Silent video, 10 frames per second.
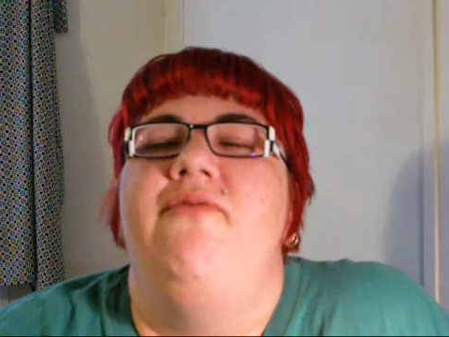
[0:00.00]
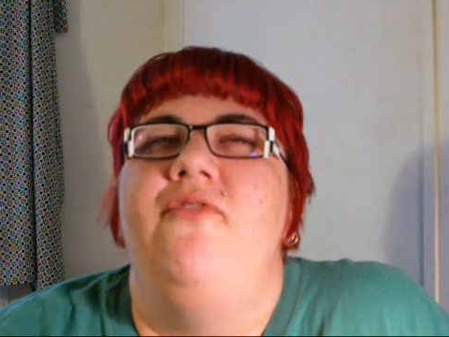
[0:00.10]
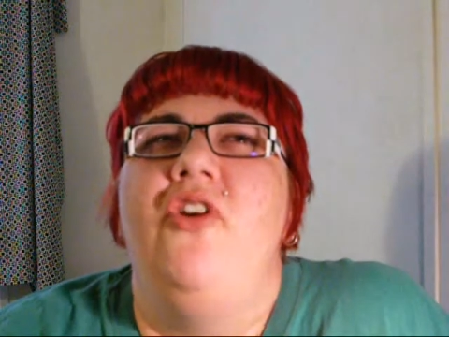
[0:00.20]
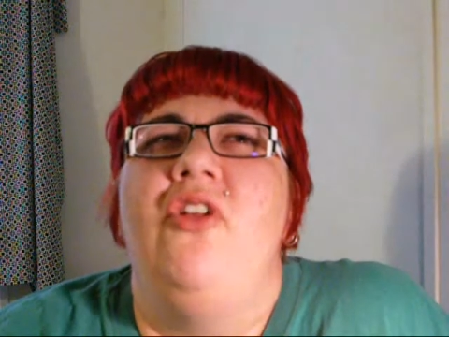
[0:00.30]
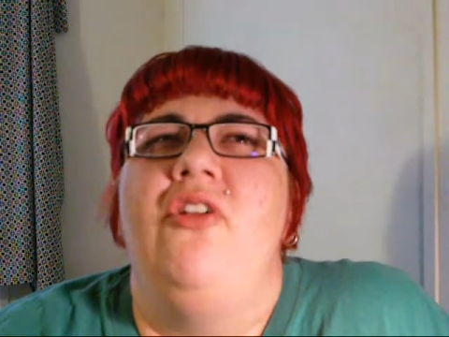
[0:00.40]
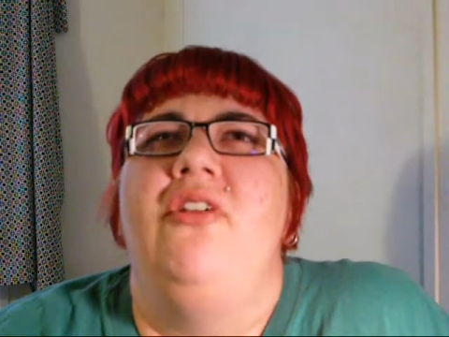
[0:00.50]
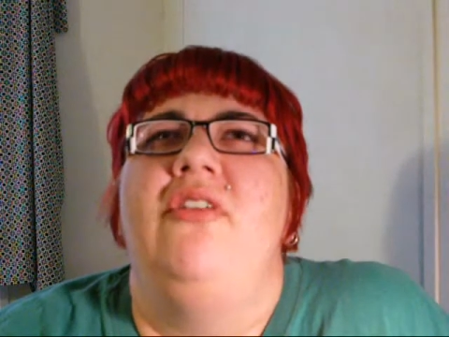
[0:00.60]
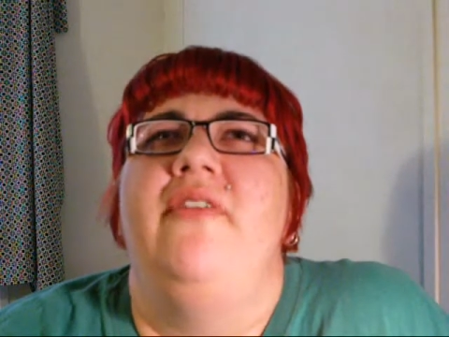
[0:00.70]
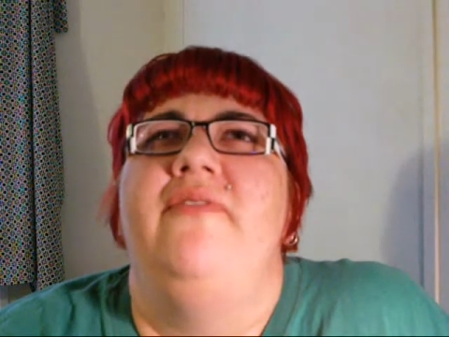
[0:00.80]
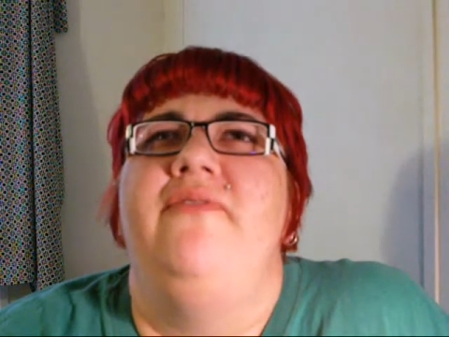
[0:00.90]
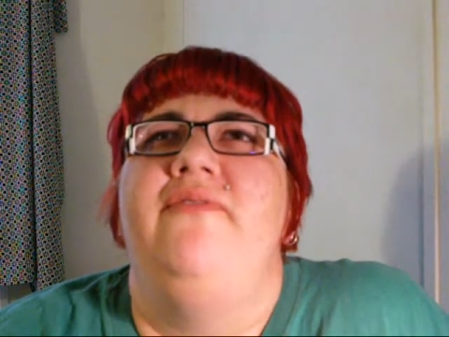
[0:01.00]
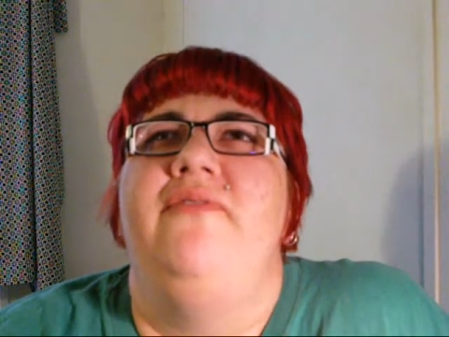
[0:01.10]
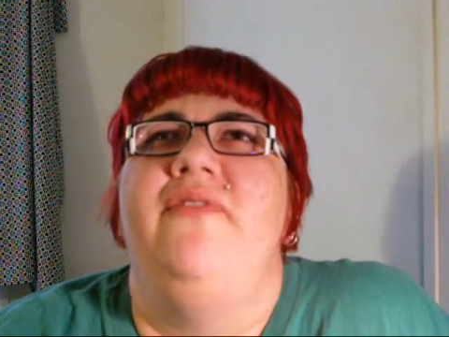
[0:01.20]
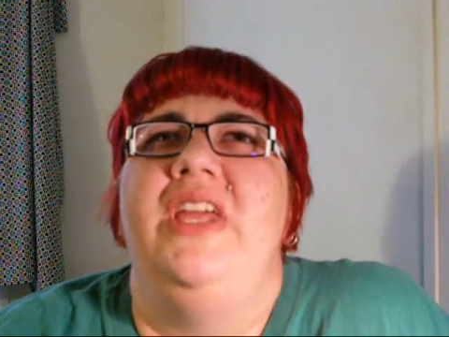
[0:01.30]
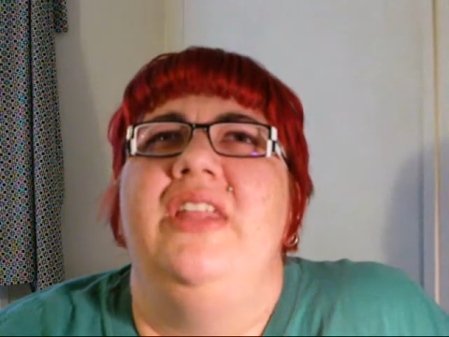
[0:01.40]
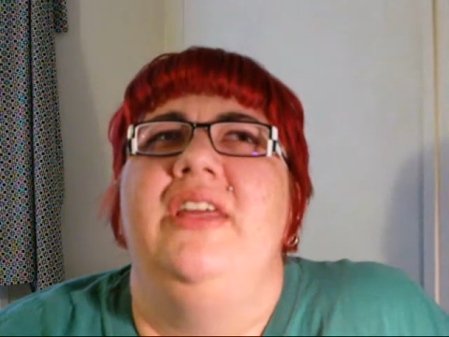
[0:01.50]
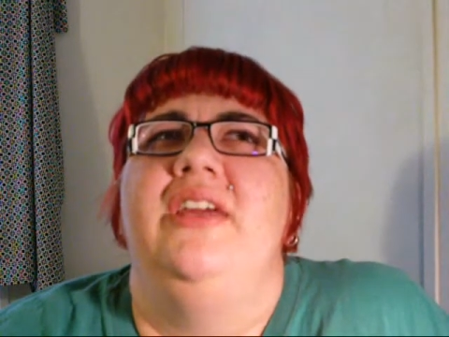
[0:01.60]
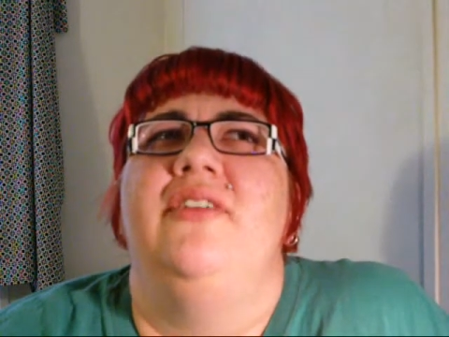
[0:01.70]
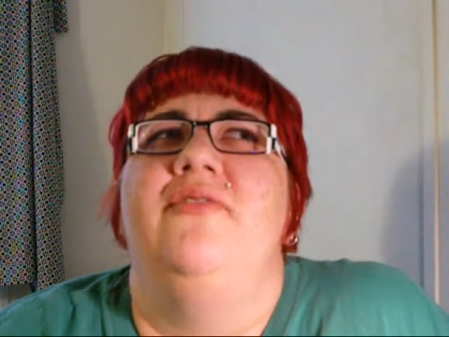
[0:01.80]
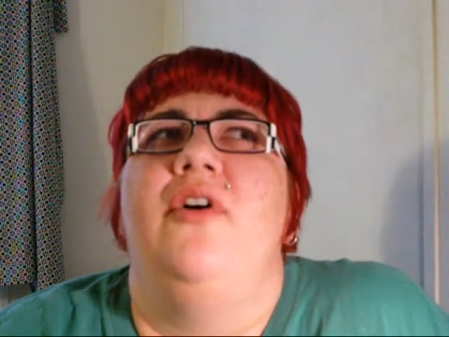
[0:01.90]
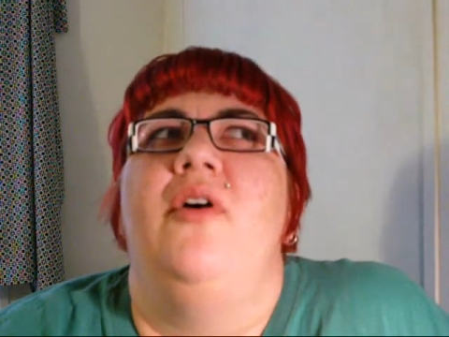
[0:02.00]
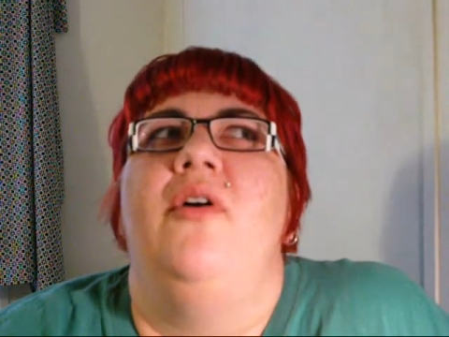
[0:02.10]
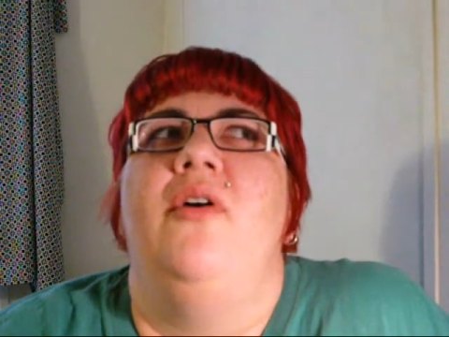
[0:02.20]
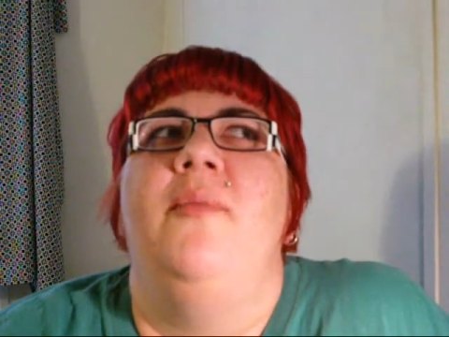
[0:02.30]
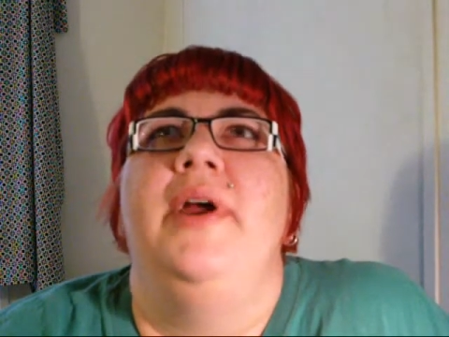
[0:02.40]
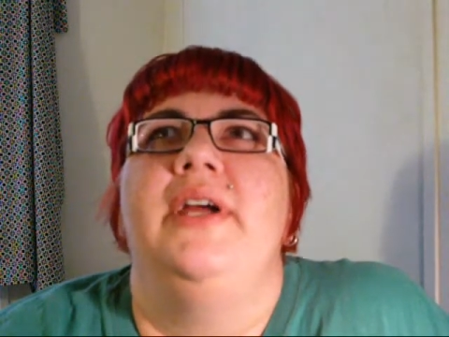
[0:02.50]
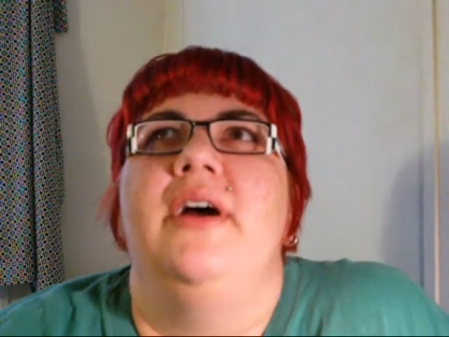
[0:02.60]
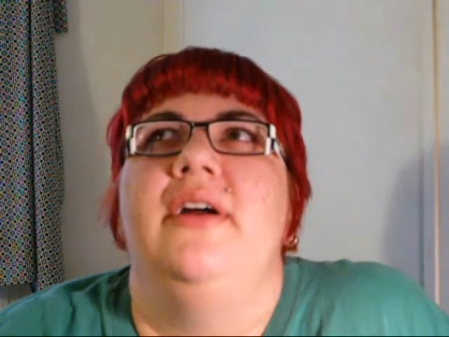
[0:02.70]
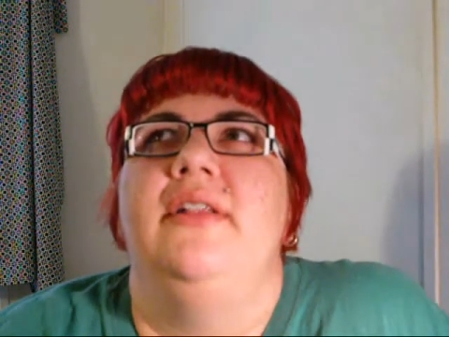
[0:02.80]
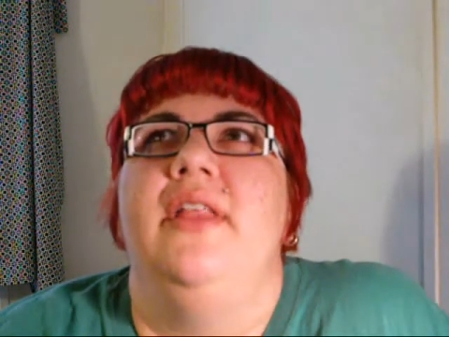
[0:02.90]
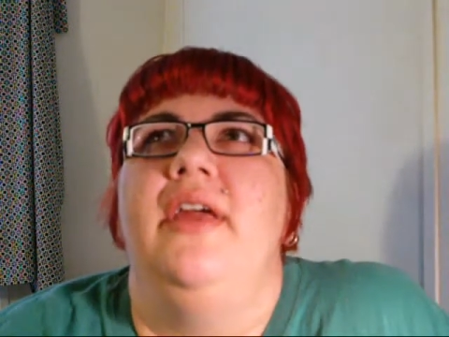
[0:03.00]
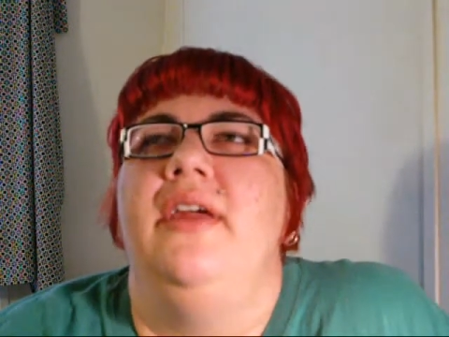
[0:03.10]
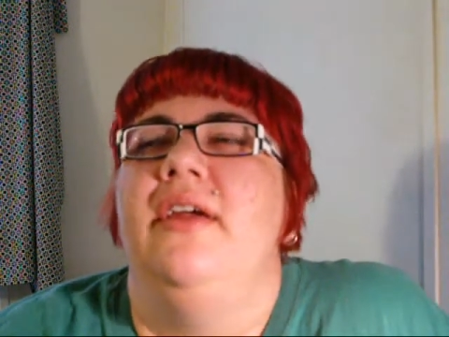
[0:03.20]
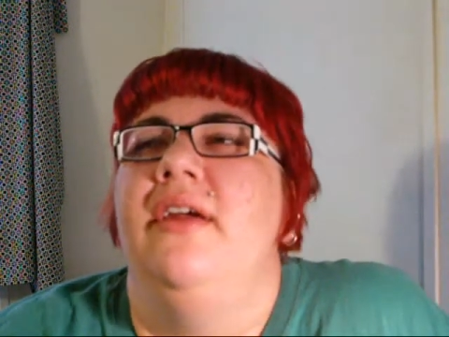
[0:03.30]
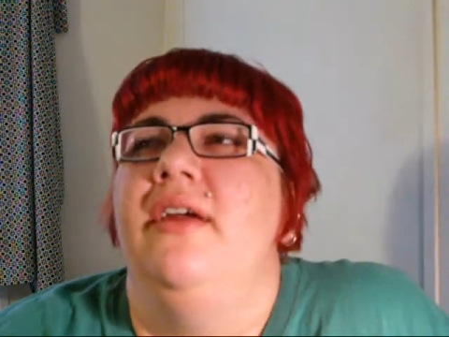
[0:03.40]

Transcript: full feeling of, oh my god, like,